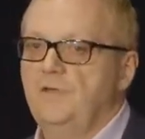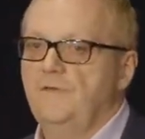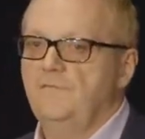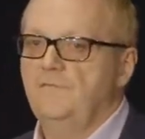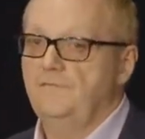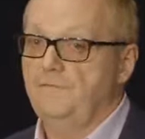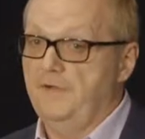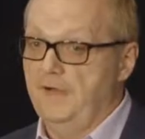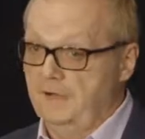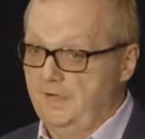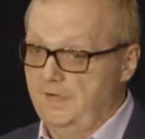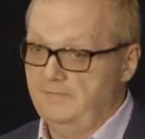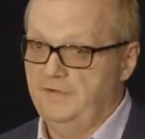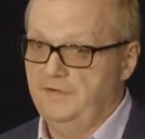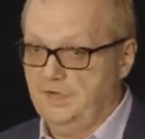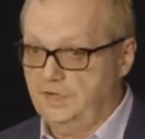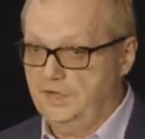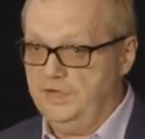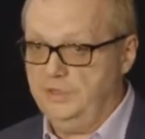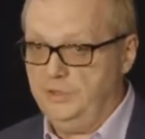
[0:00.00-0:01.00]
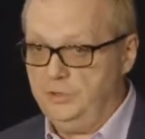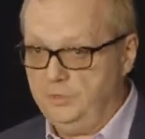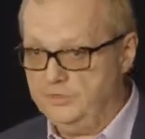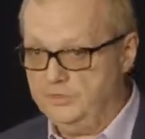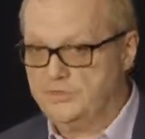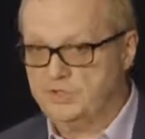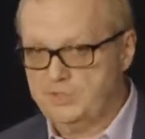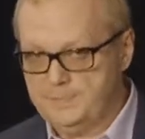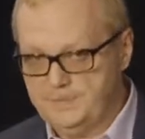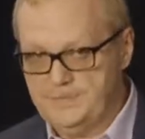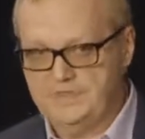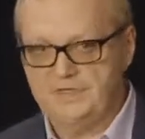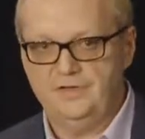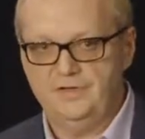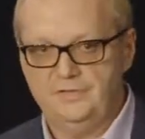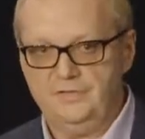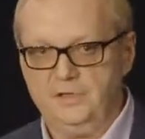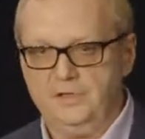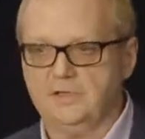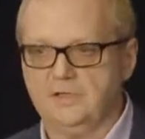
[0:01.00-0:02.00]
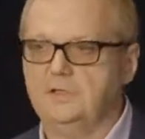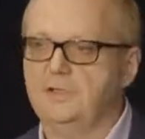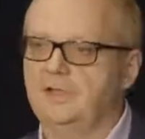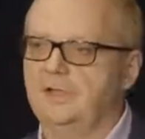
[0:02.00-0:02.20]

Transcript: very, very user specific.